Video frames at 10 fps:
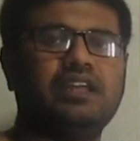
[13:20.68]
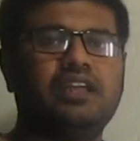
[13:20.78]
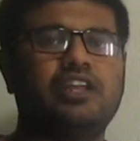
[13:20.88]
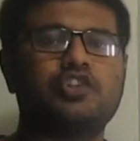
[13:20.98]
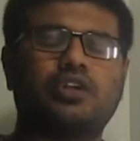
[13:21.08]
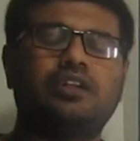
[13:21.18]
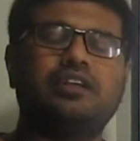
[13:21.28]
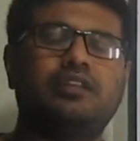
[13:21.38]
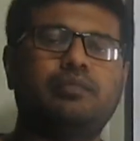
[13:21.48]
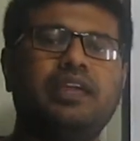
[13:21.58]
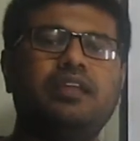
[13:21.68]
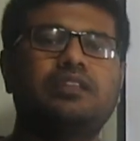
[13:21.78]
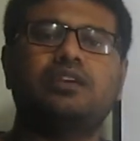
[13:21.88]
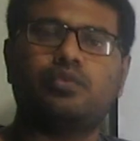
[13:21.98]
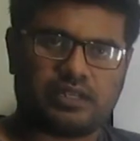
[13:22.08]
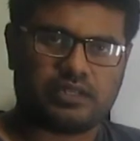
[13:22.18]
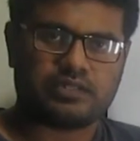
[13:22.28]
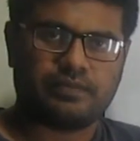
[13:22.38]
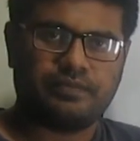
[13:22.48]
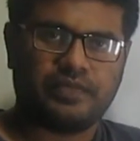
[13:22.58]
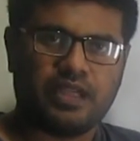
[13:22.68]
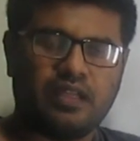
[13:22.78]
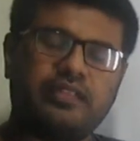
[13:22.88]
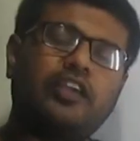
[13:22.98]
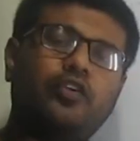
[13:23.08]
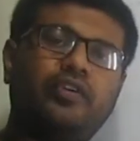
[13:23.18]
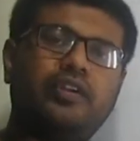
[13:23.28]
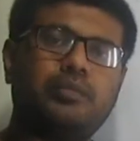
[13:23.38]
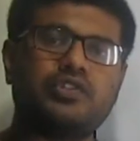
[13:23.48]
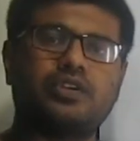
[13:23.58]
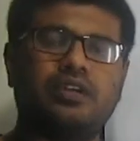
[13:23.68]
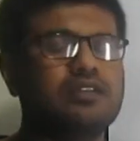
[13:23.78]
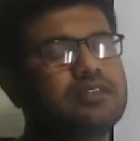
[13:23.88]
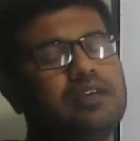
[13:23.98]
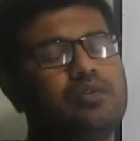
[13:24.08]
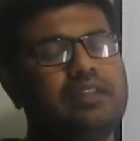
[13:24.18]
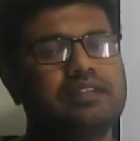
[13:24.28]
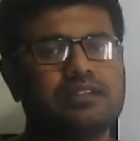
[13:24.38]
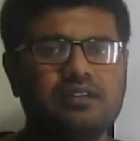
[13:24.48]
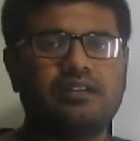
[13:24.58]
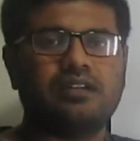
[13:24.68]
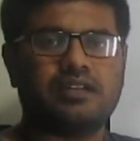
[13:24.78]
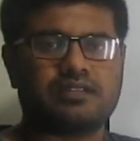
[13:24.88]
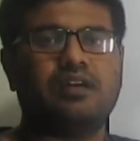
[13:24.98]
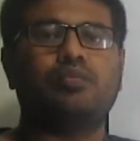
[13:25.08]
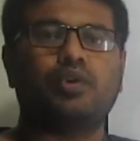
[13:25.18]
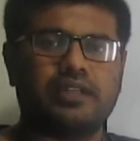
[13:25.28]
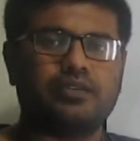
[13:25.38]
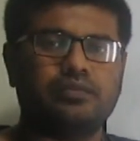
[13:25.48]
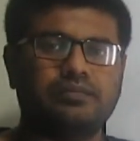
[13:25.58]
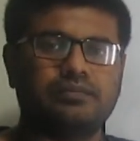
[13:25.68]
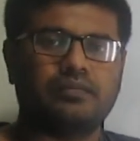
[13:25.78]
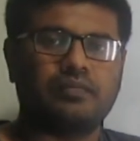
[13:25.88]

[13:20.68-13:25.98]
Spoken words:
inshallah in my theory class. Thank you very much. See you later. Assalamu alaikum.